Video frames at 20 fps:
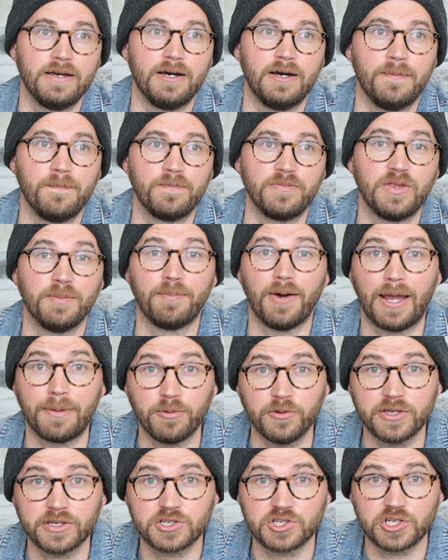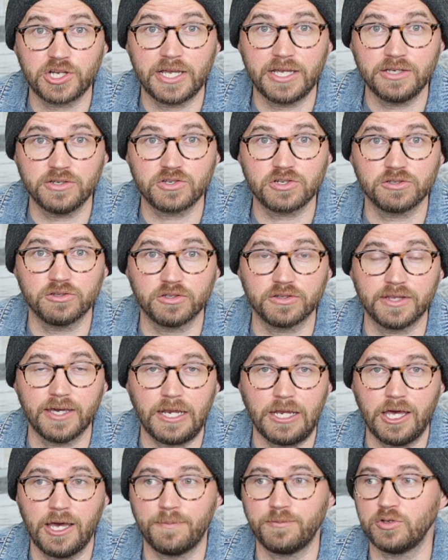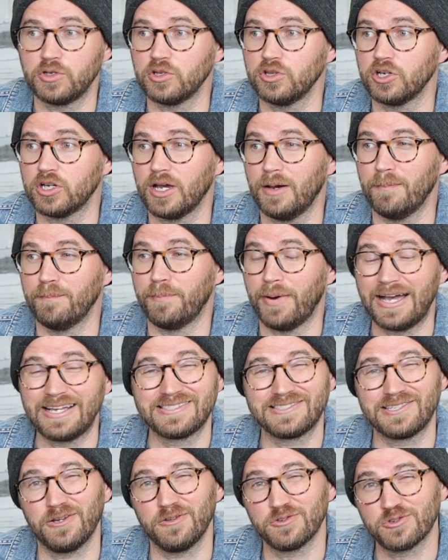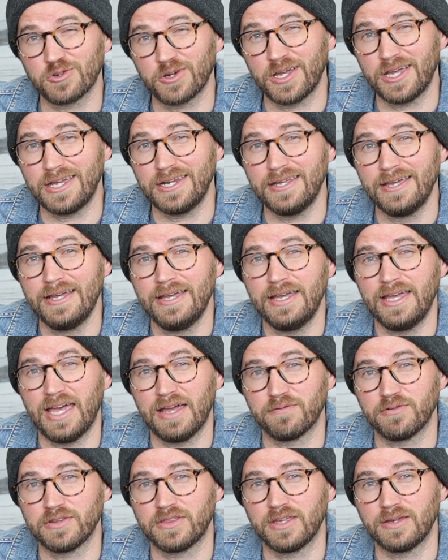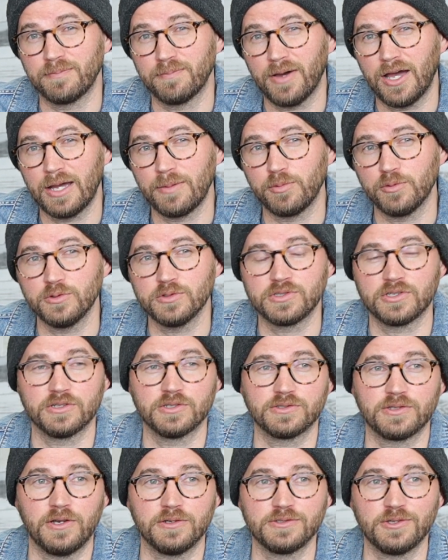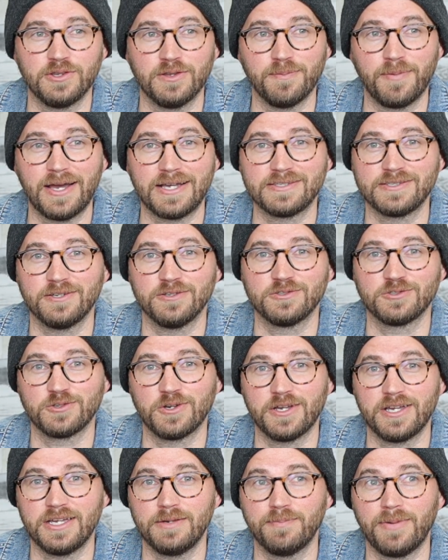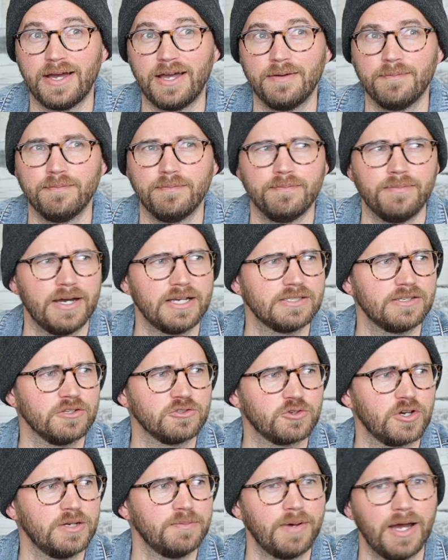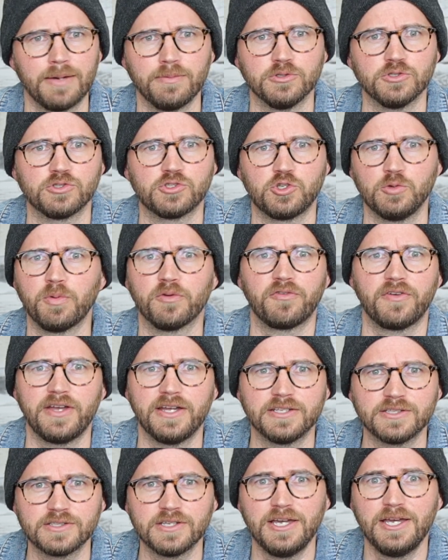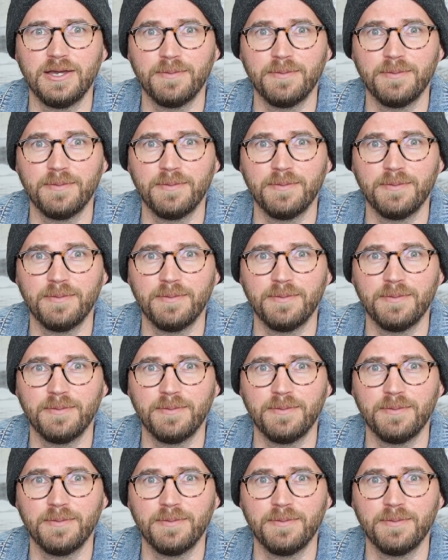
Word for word: um, the Bible Exchange, look that up. You can look up buy, sell, trade, everything Bibles. There's also the buy, sell, trade, buy, buy sell, trade Bibles superfans